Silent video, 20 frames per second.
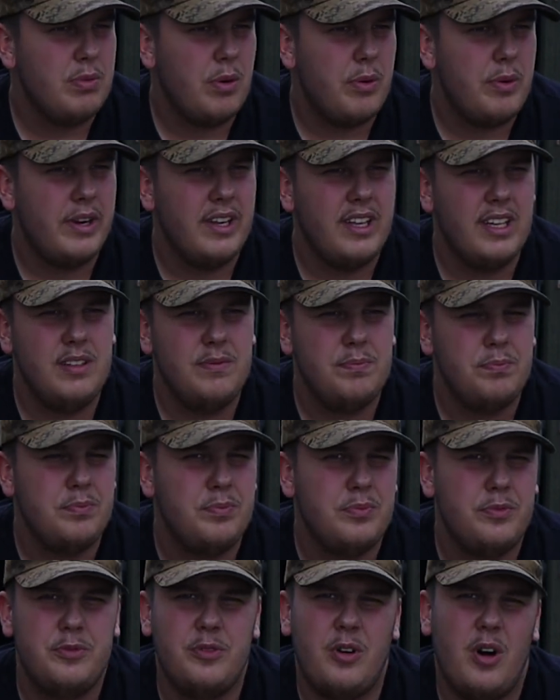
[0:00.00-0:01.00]
probably
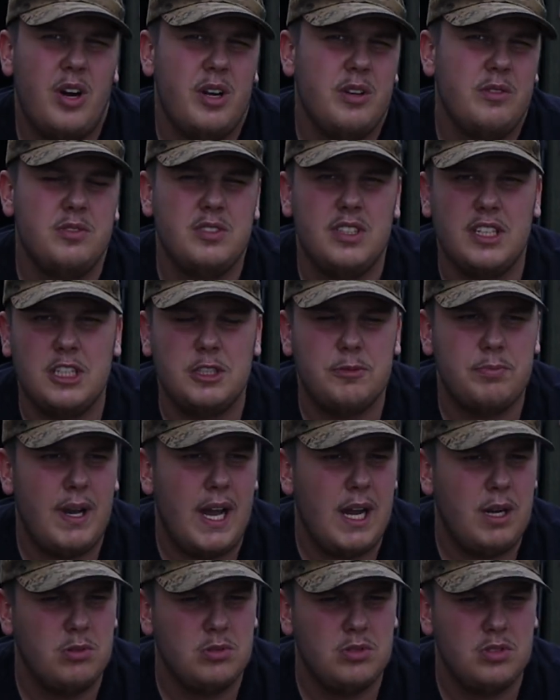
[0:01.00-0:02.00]
5-6
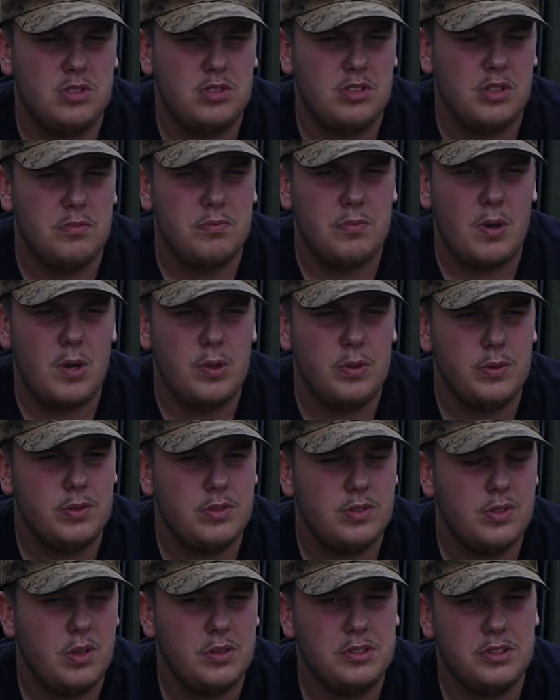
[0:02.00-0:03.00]
pounds at
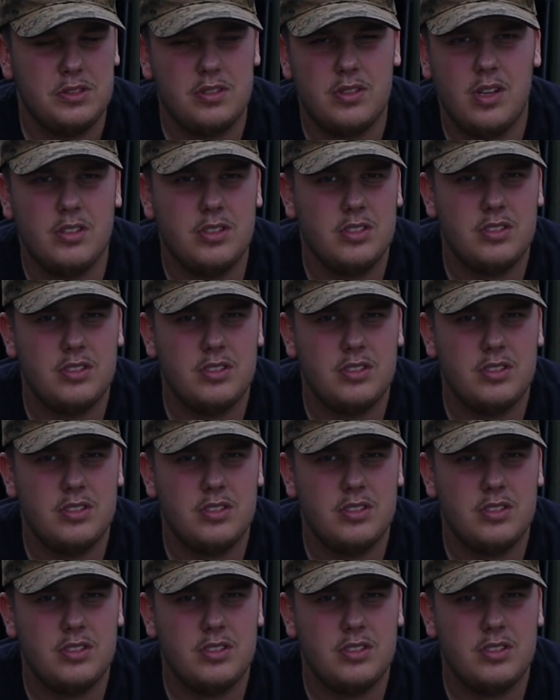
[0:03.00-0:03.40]
most, so I just